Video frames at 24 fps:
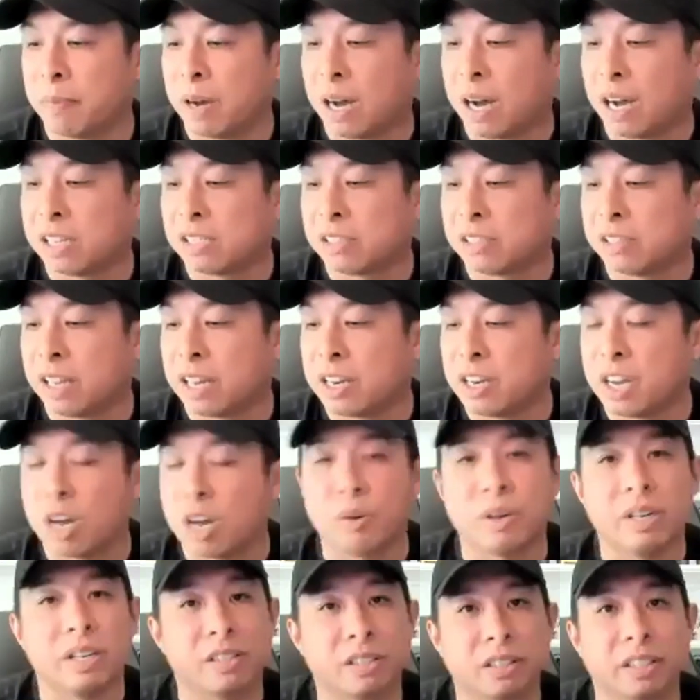I said no
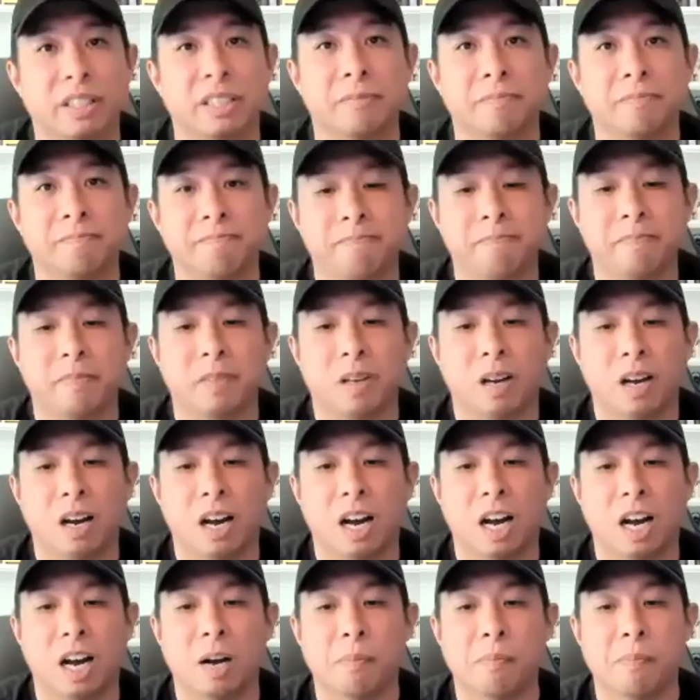initially.
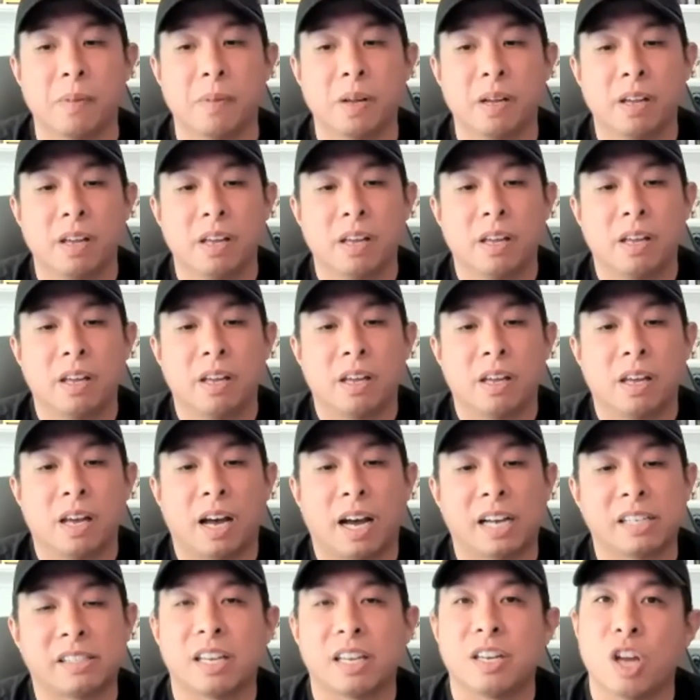
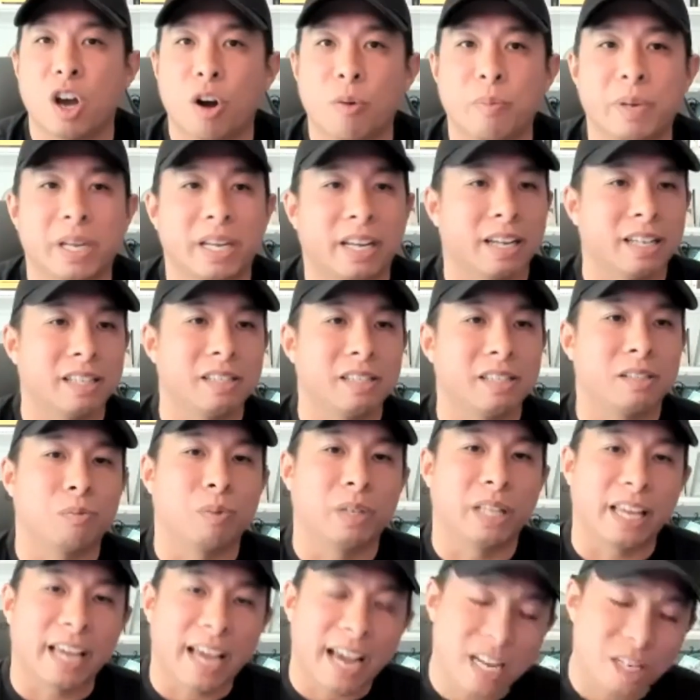I said no because
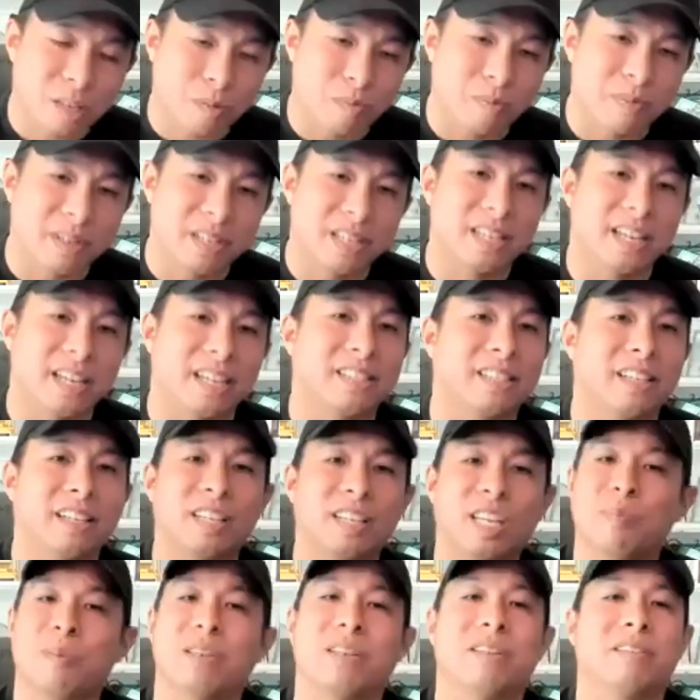when they asked me, I said,
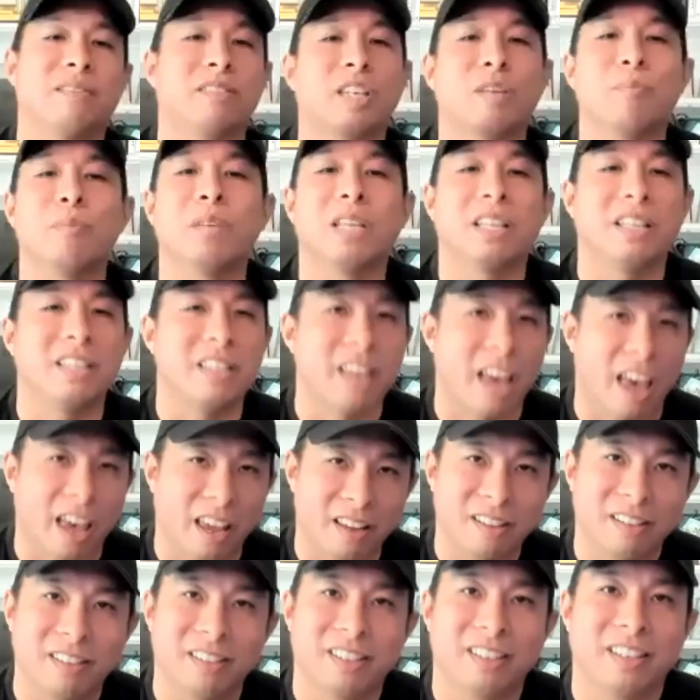give me a
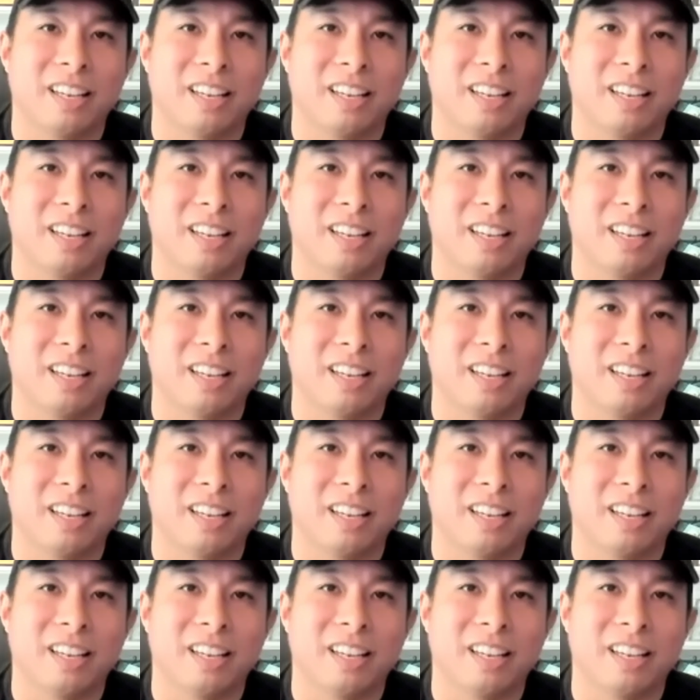day.